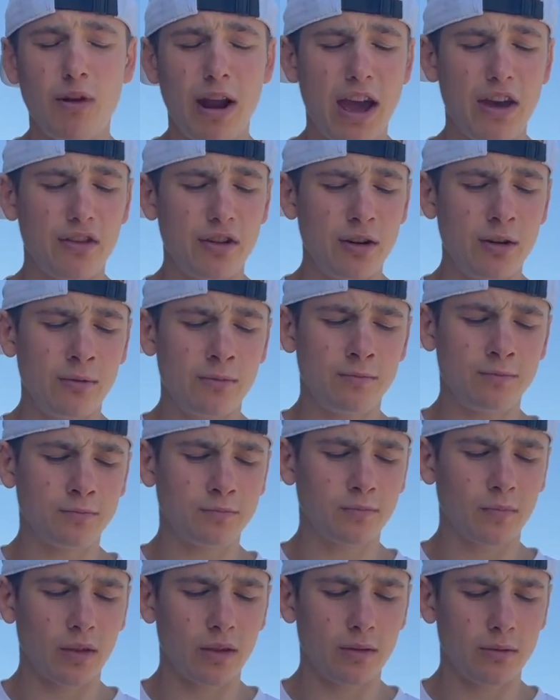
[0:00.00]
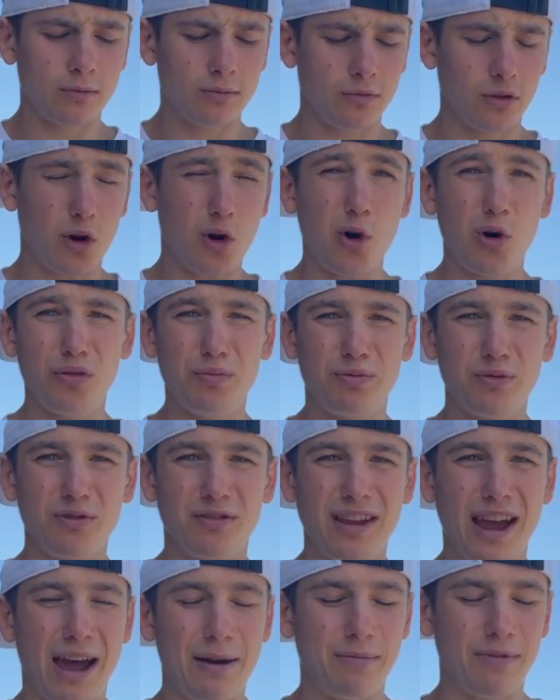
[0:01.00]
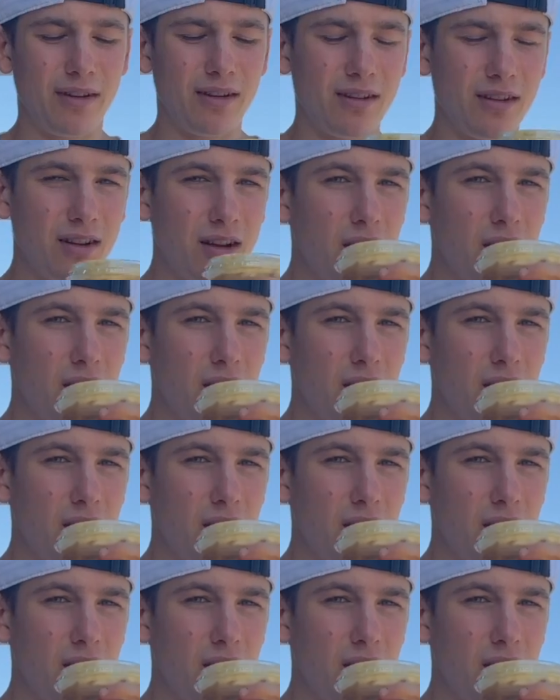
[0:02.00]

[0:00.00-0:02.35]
rather, cold brew topping.